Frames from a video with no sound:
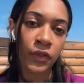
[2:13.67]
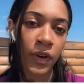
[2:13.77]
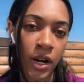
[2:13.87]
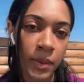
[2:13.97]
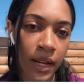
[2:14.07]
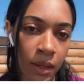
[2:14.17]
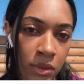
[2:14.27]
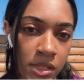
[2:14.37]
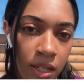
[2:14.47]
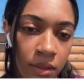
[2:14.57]
Environment
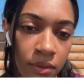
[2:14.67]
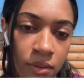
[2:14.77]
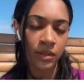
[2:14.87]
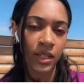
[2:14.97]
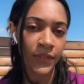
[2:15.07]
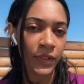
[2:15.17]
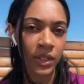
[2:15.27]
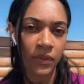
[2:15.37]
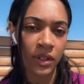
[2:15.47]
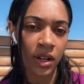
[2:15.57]
Hamilton. If you
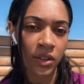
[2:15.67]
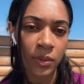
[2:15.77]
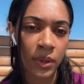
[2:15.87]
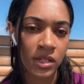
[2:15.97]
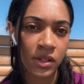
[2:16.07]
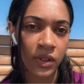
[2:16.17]
live in other parts of